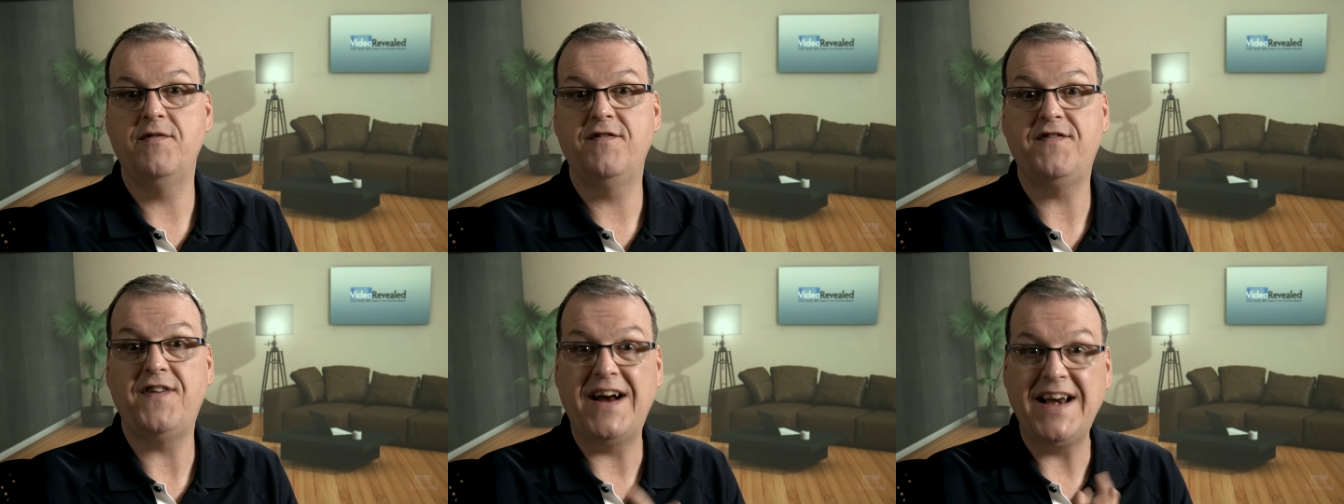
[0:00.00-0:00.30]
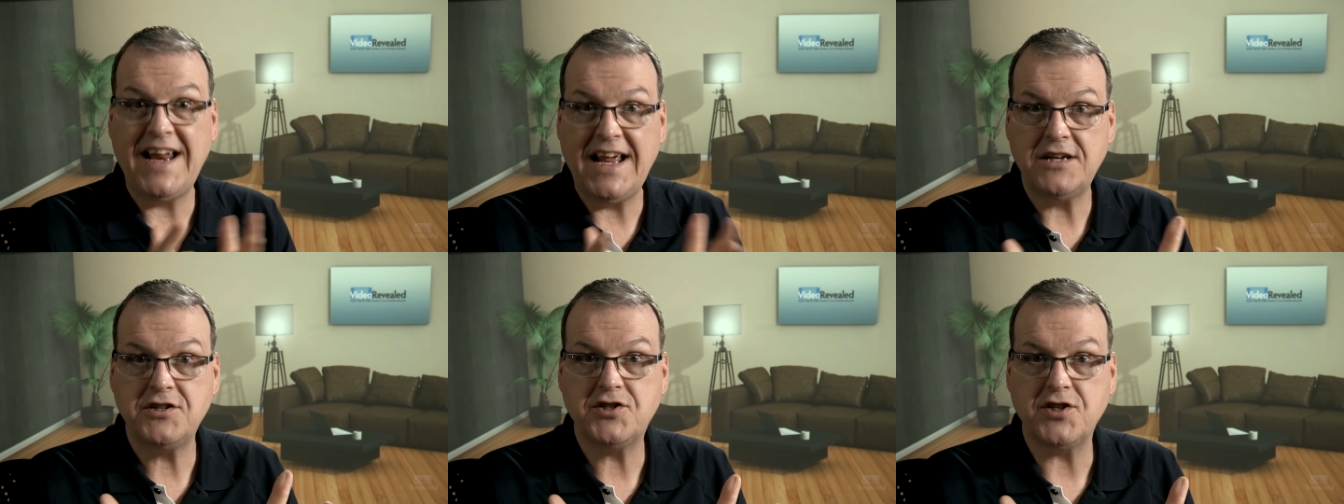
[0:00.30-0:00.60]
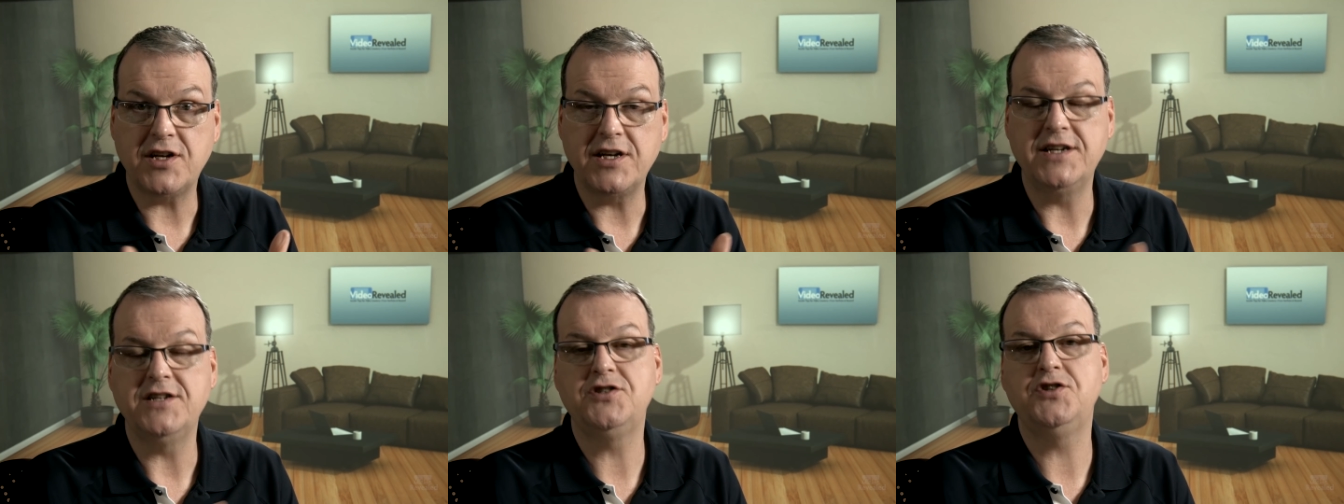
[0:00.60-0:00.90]

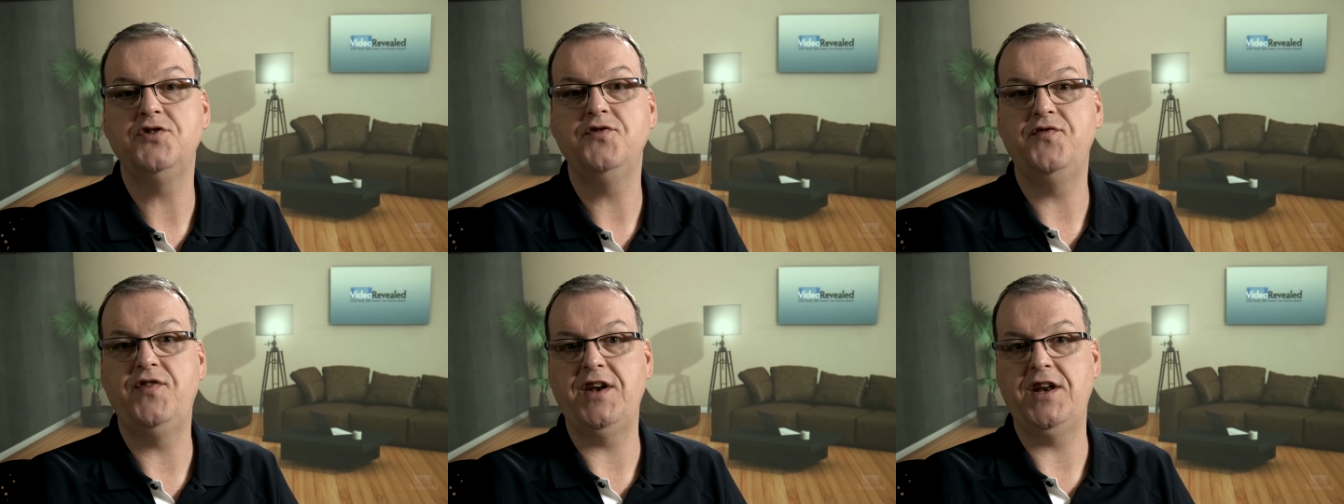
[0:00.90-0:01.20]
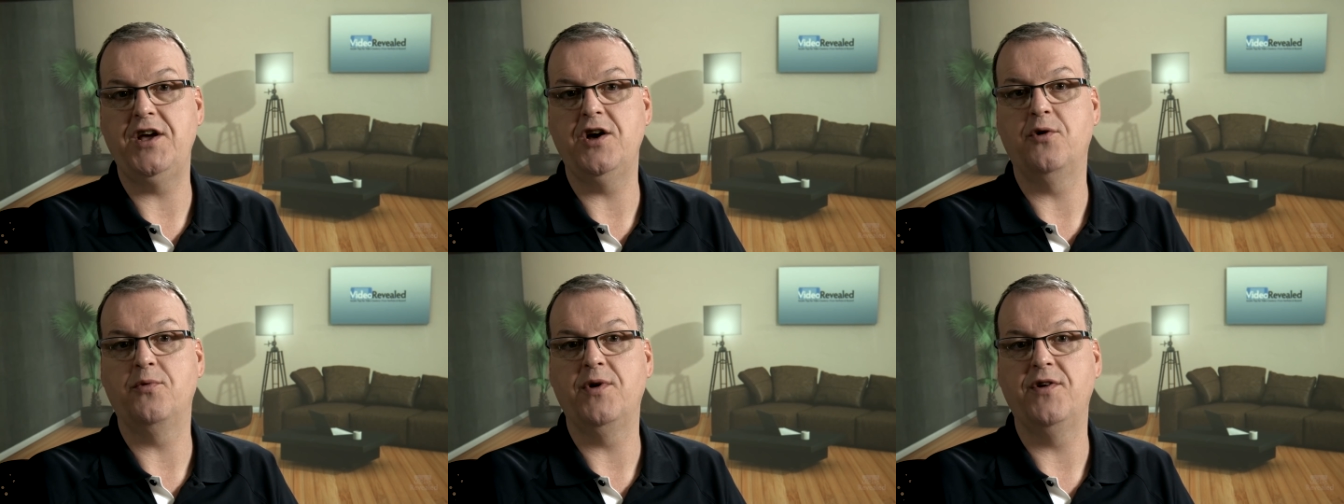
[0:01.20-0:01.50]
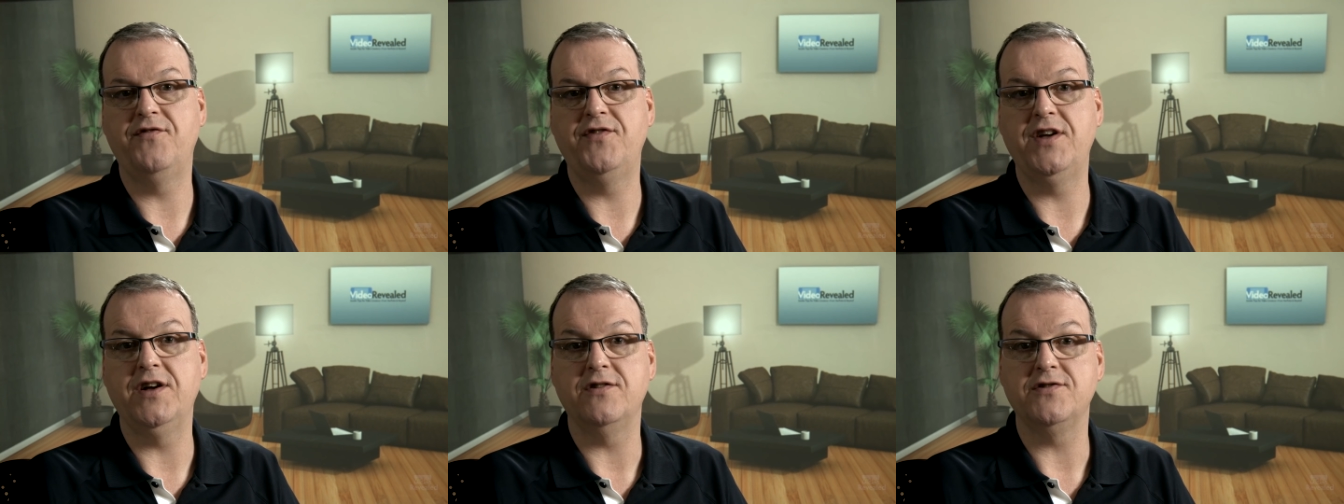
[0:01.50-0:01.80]
financially to Video
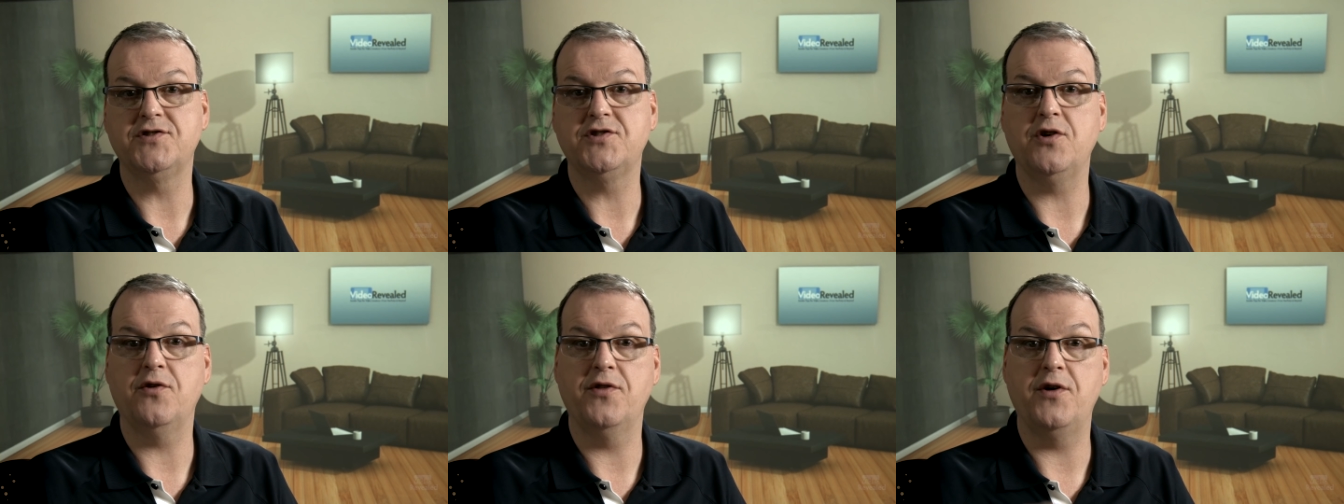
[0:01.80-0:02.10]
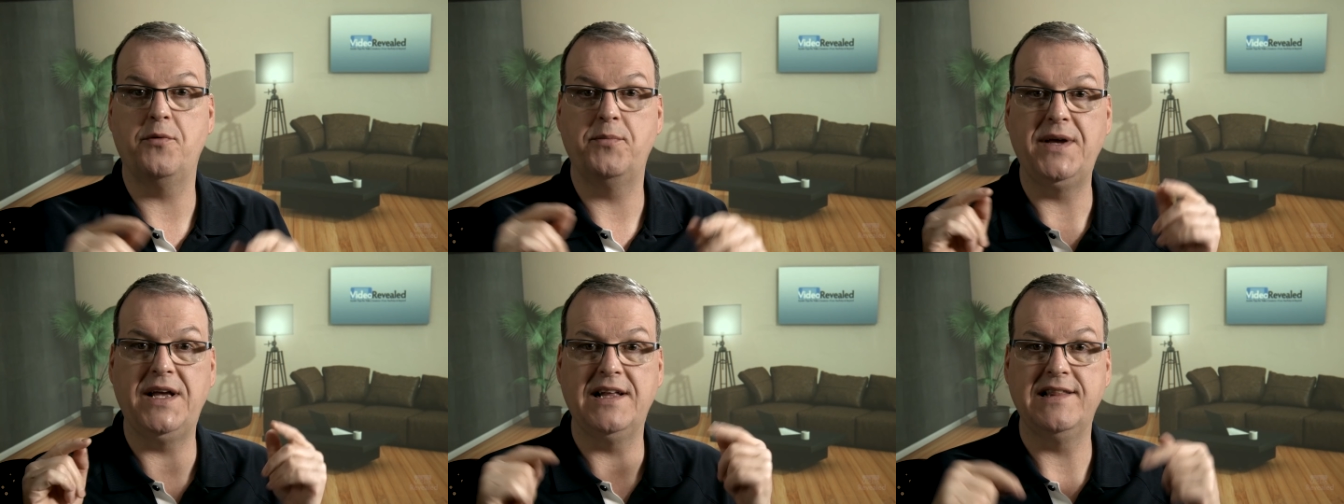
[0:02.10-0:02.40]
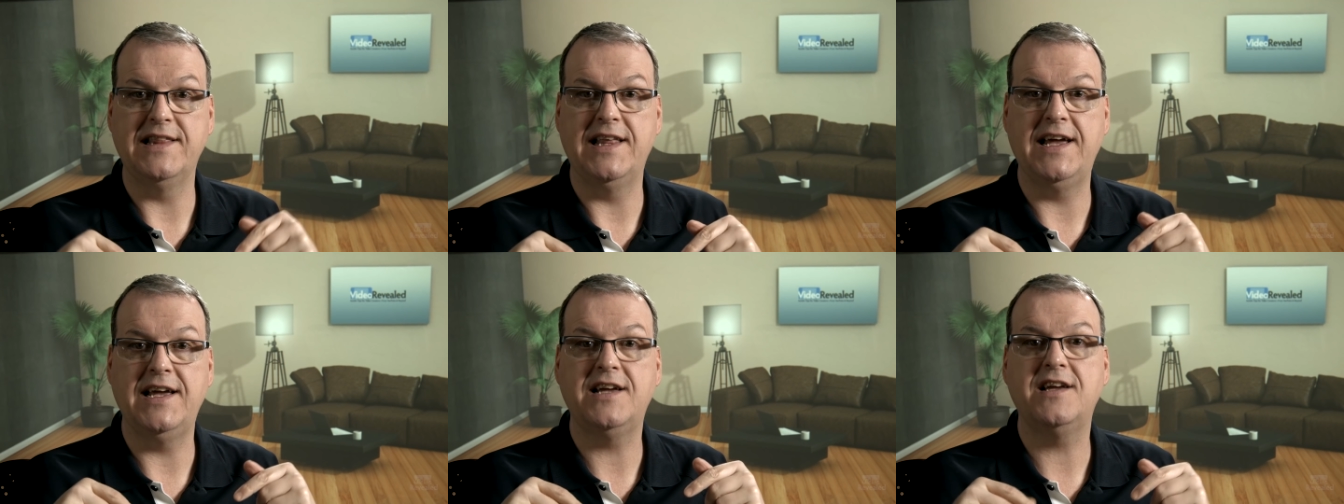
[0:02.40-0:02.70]
Revealed. So there'll be a
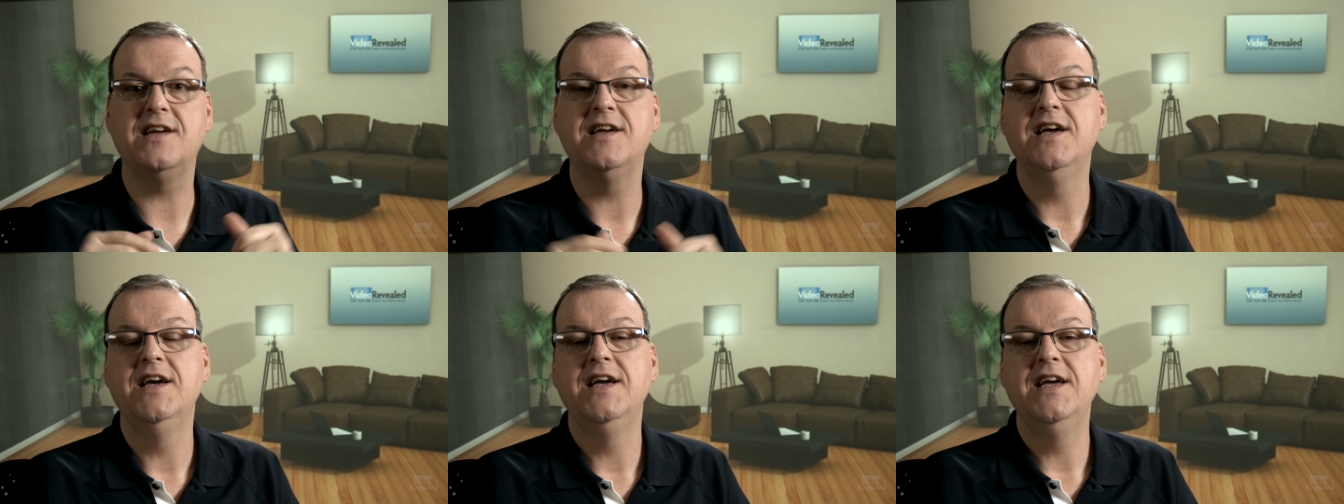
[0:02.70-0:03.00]
link